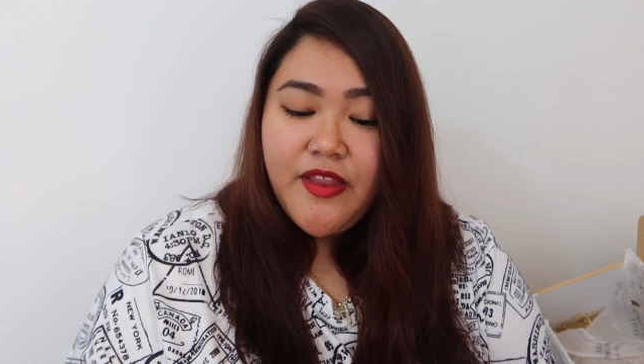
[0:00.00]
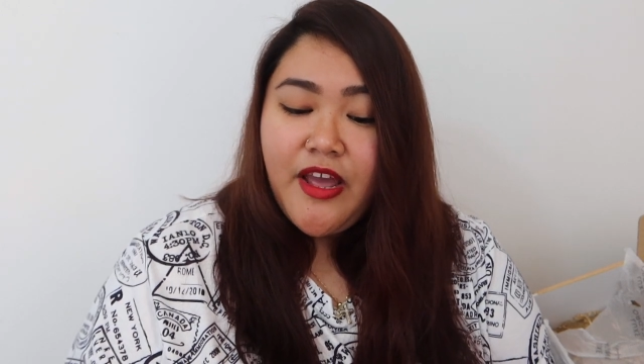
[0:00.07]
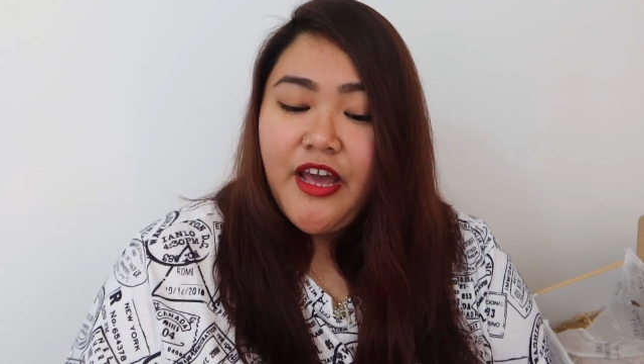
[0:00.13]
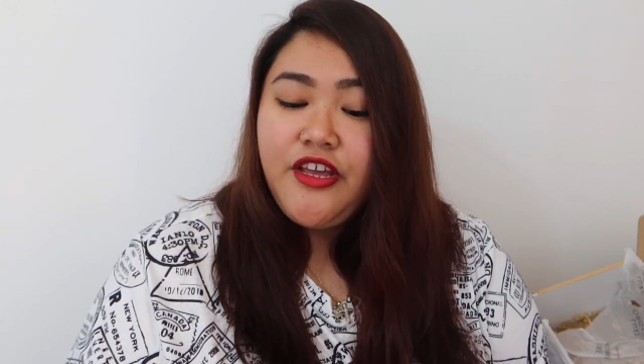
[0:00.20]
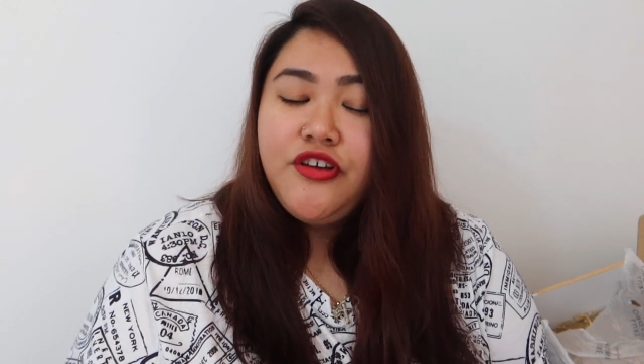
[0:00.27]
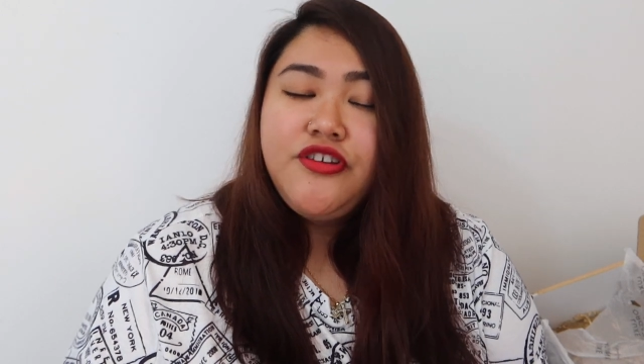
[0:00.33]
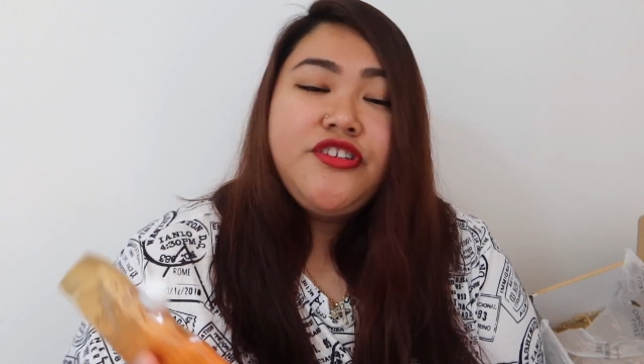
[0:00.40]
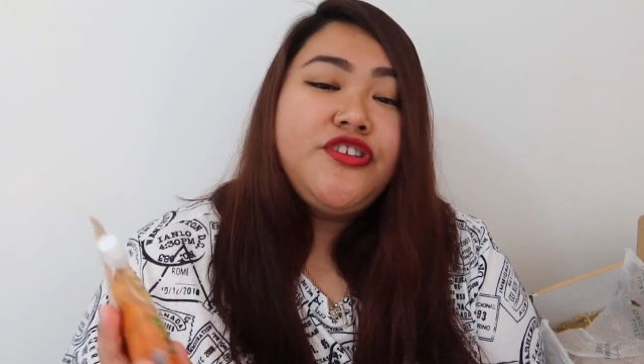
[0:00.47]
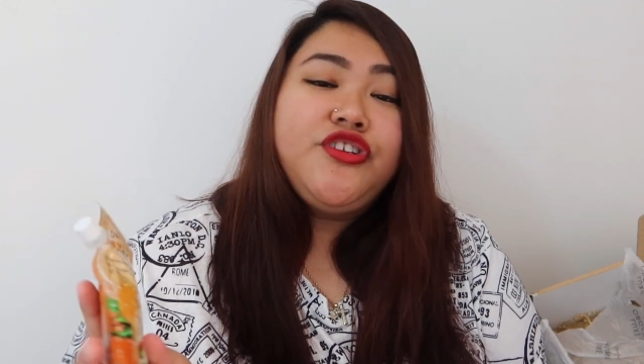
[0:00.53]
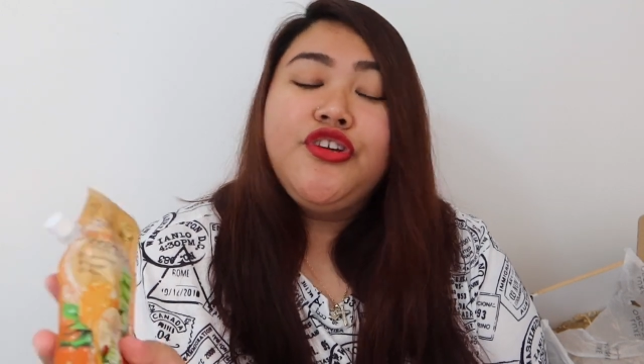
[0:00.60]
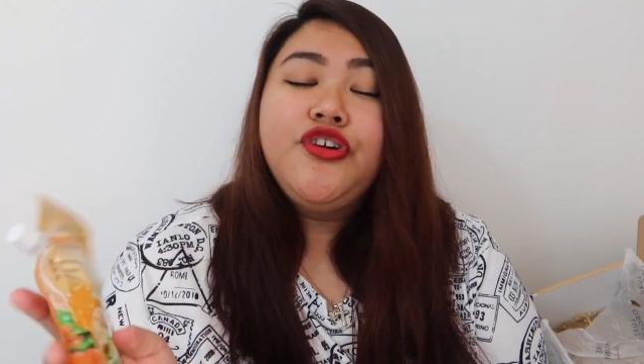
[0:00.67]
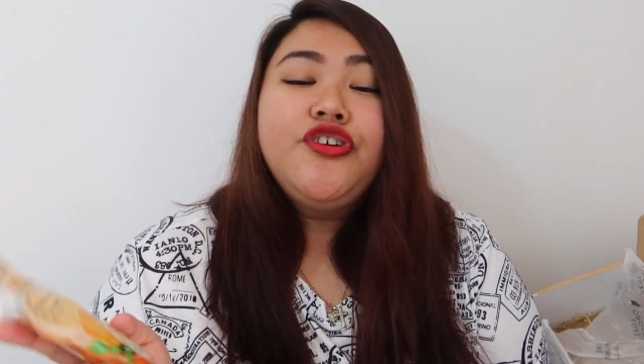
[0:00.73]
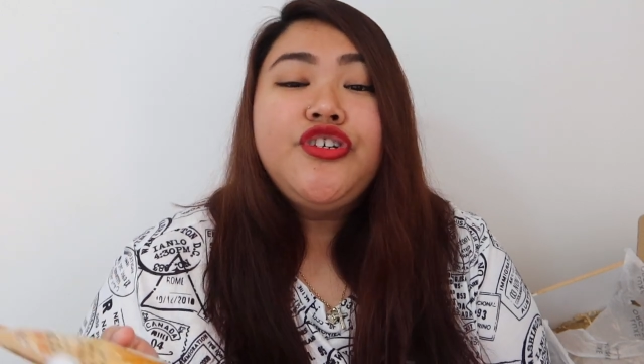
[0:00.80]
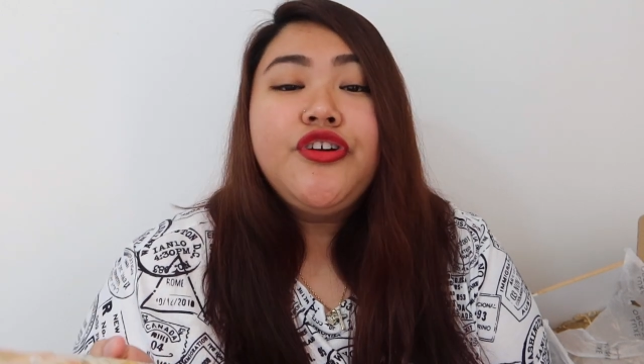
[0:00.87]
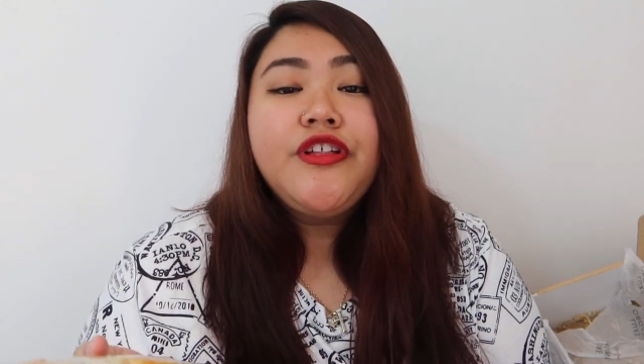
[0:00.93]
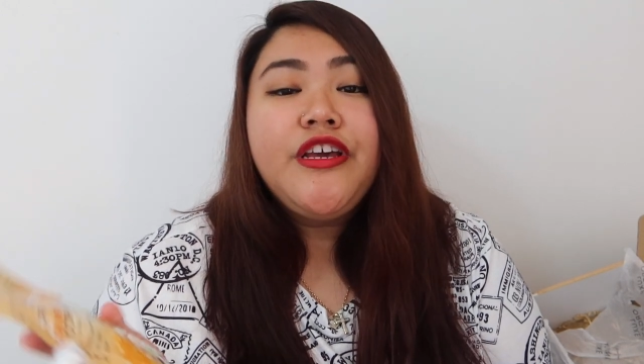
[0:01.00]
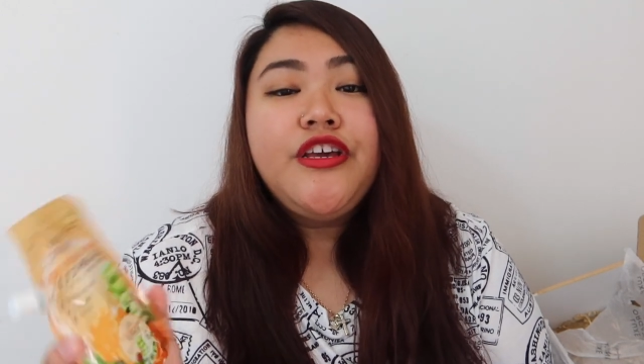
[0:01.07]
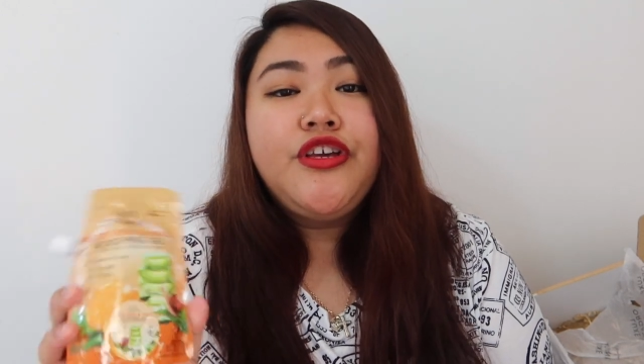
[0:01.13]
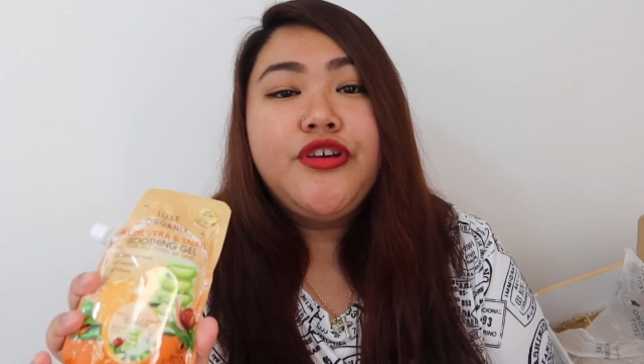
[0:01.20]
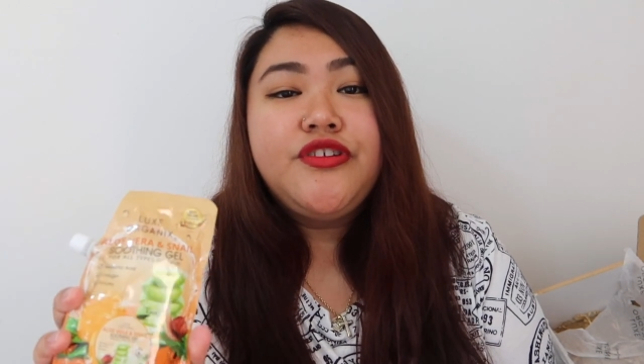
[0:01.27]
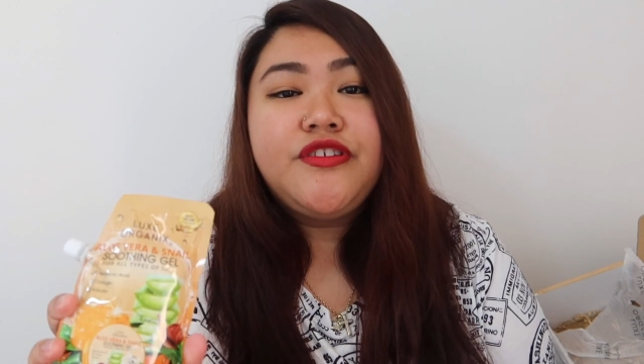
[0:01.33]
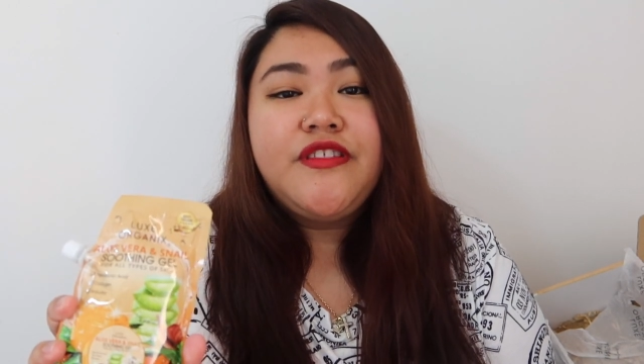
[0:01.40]
I usually
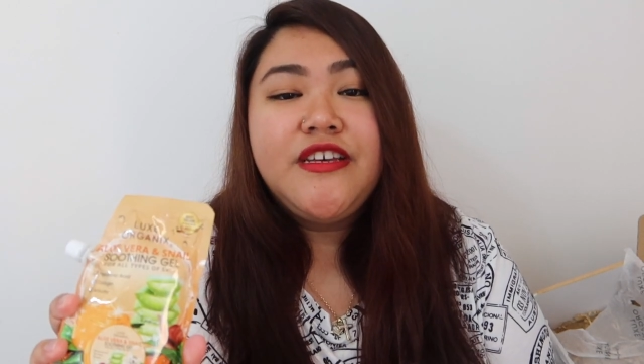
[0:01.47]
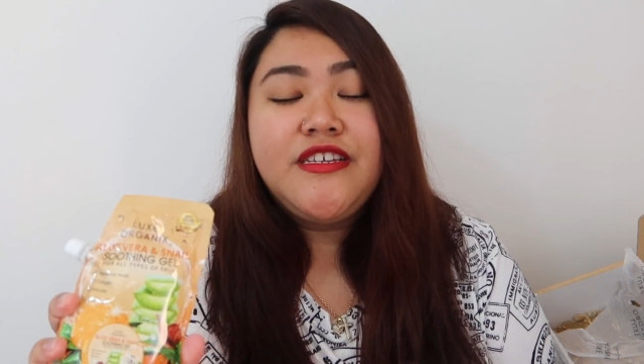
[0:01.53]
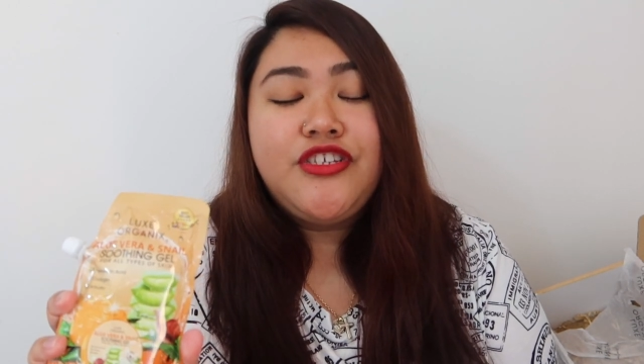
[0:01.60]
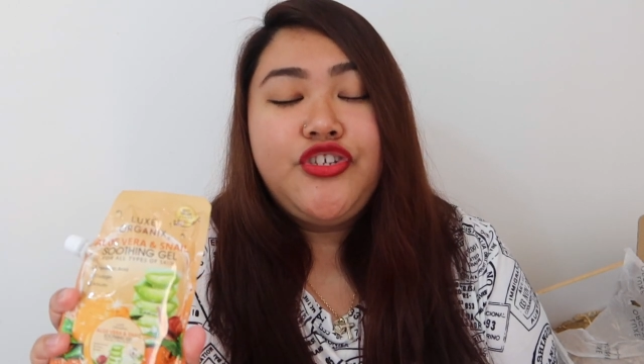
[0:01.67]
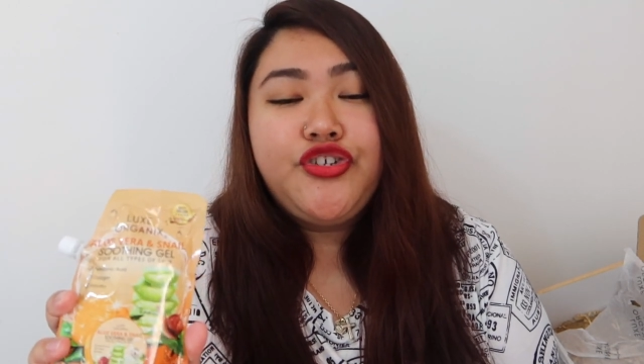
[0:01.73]
use this